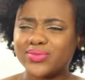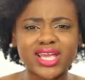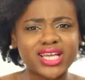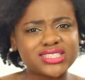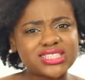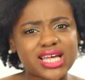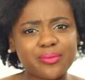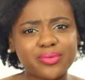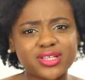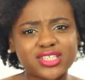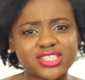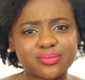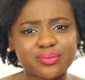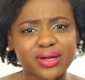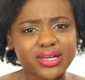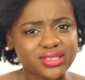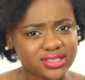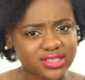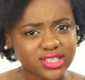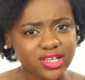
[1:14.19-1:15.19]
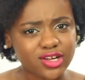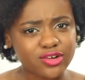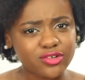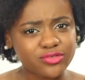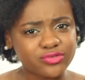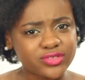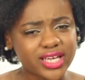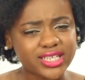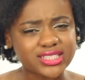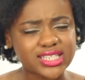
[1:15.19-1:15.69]
things happening to
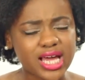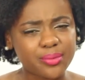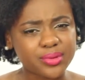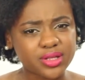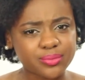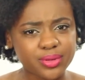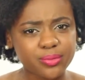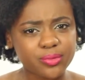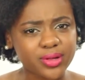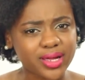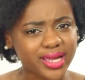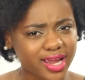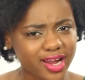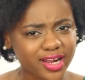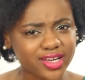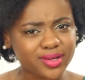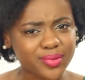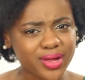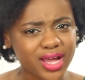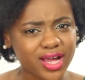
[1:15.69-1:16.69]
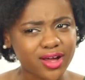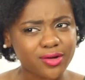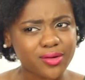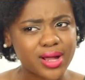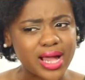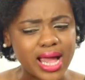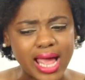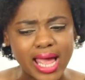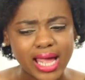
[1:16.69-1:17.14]
myself, things happening to people I cared about,